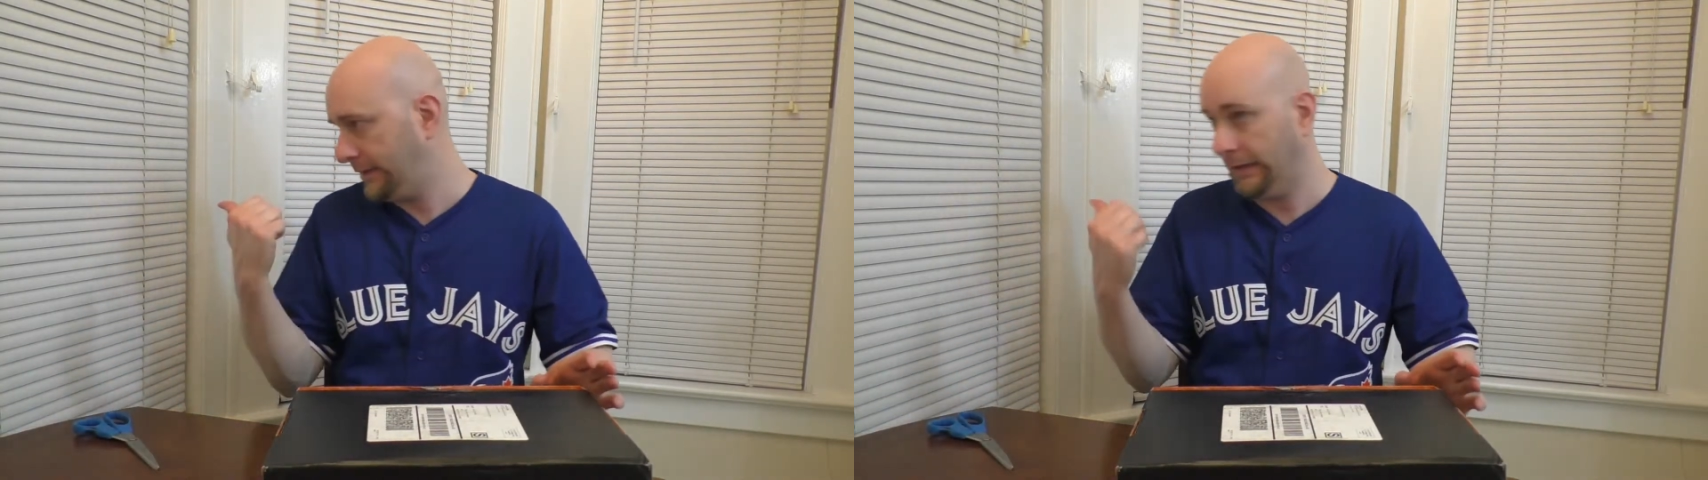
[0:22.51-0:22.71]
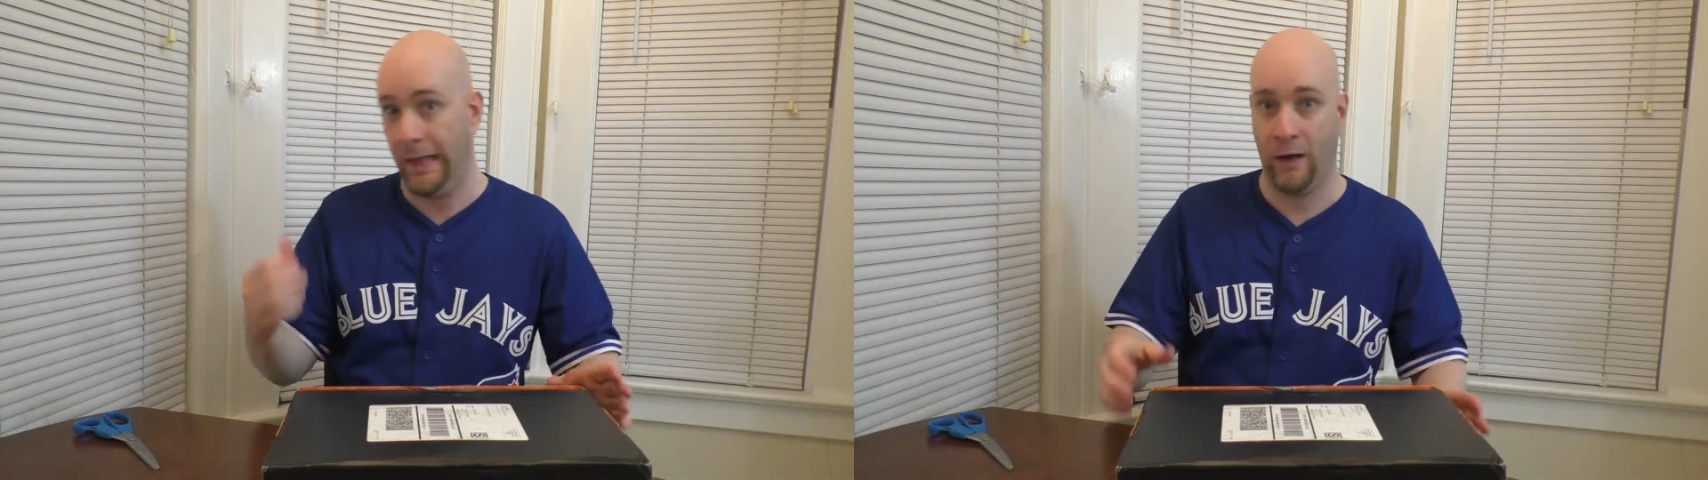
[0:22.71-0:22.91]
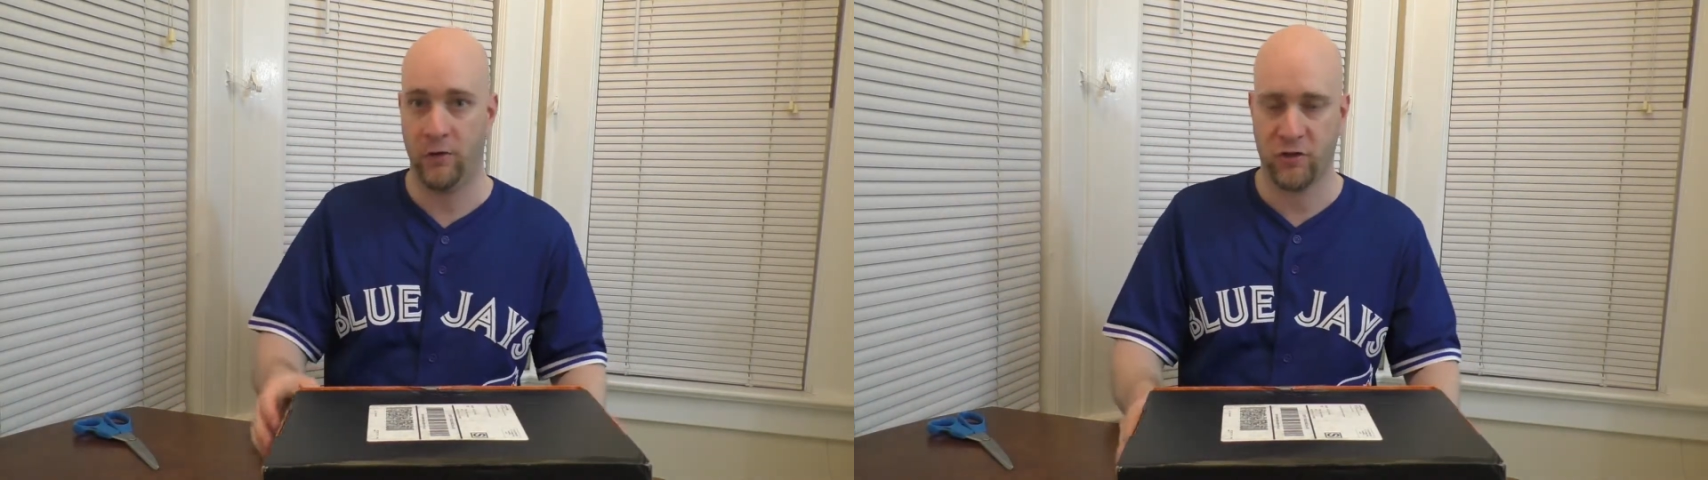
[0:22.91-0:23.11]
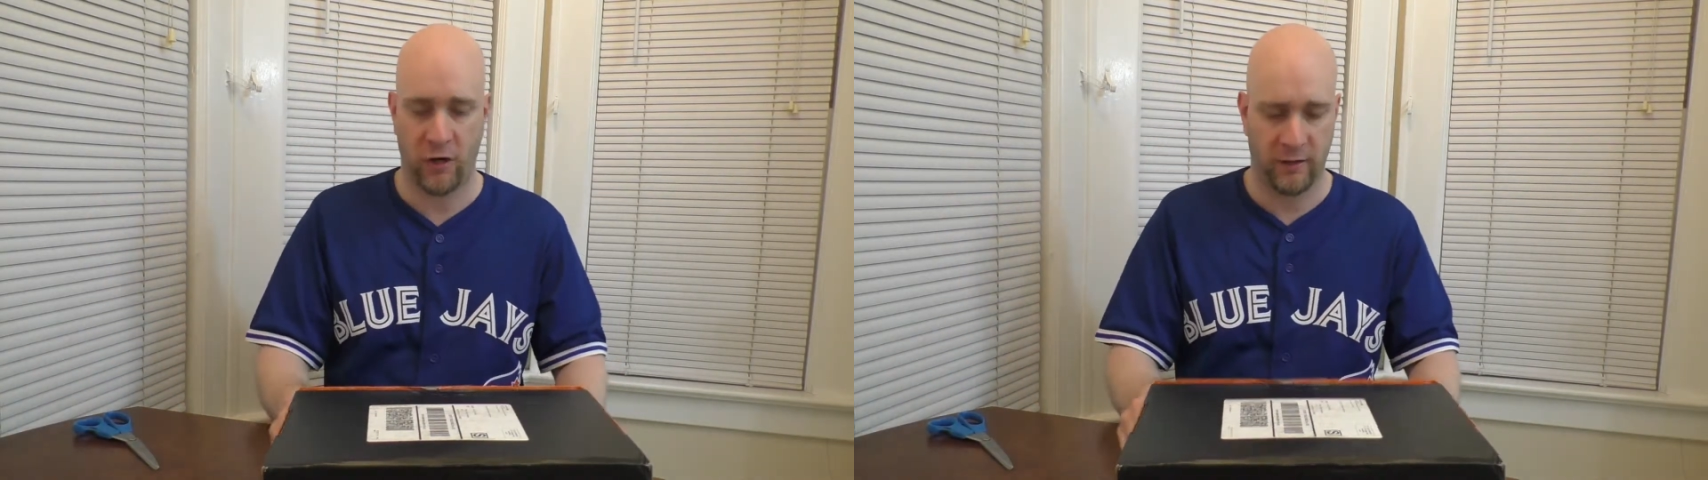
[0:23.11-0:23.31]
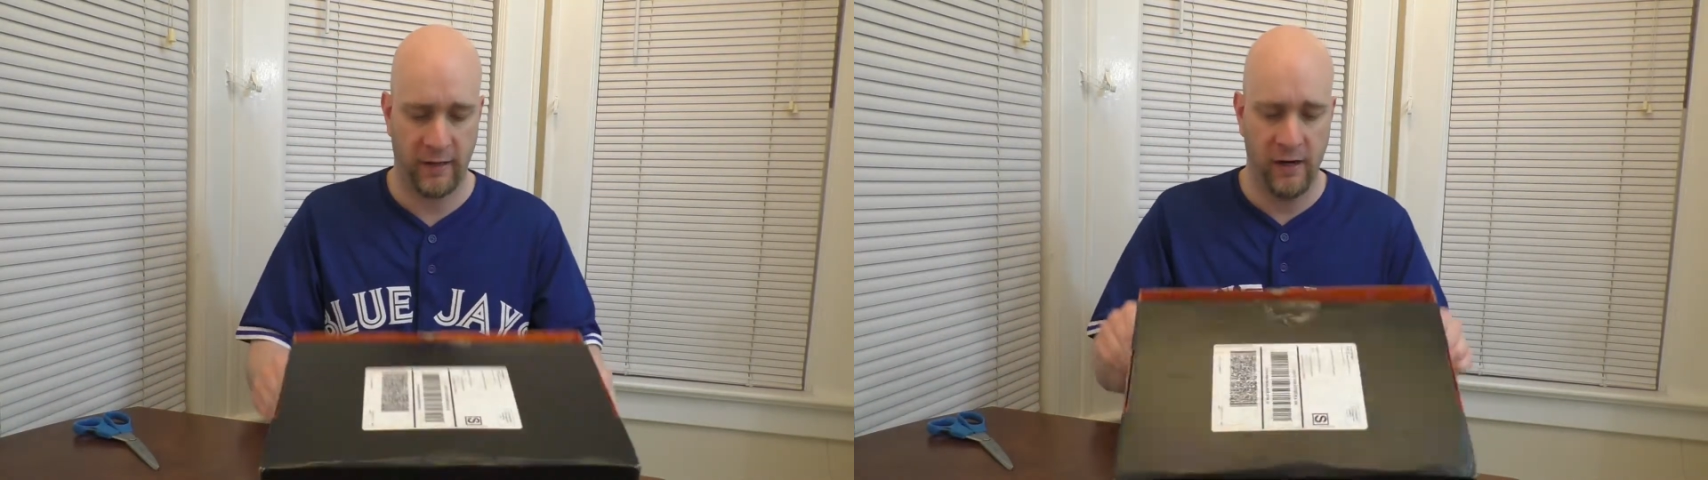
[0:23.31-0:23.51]
Loud
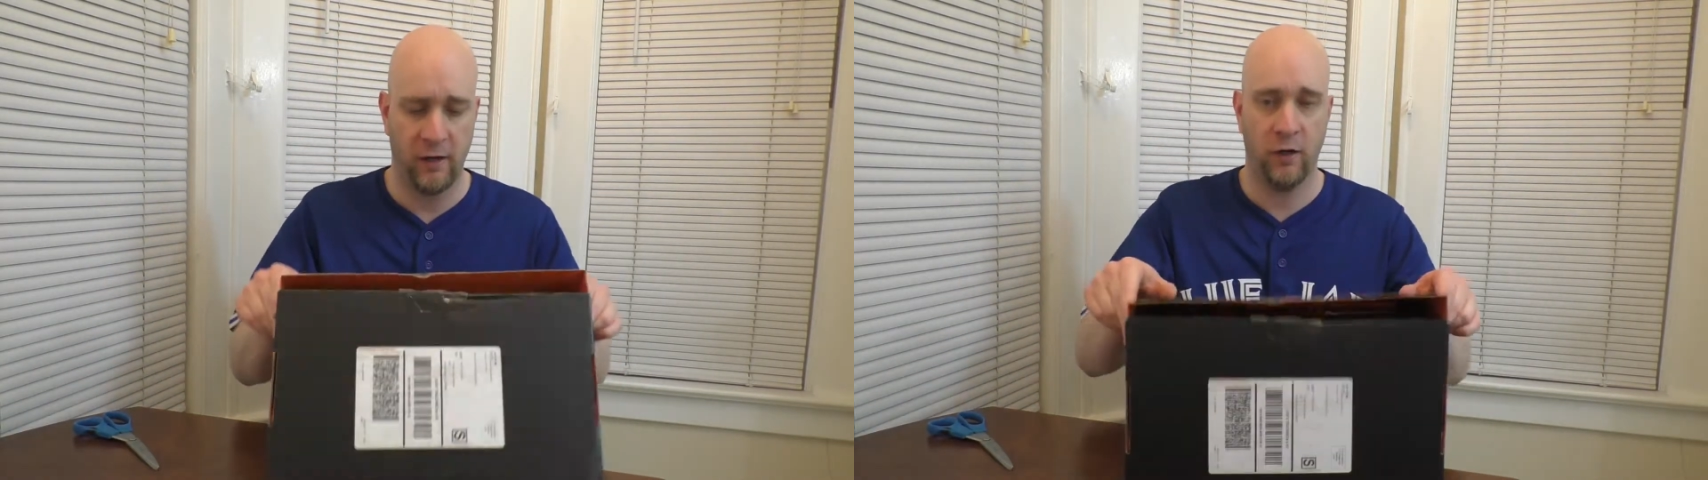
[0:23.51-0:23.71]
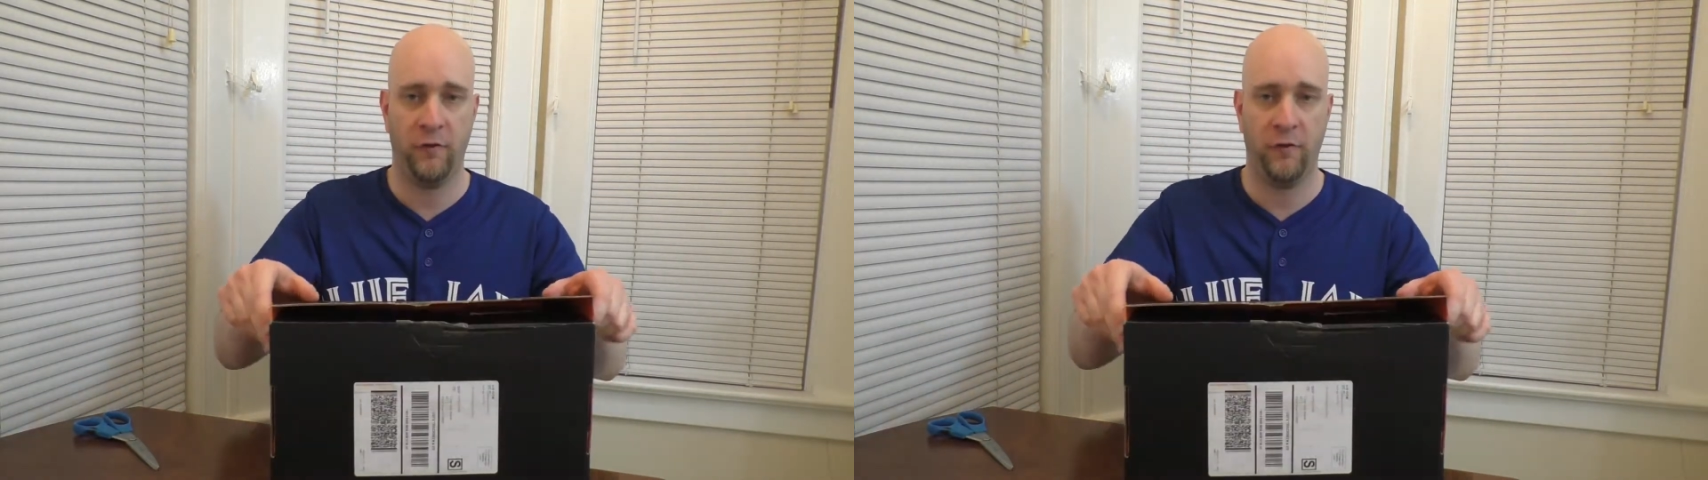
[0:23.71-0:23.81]
truck there, I don't know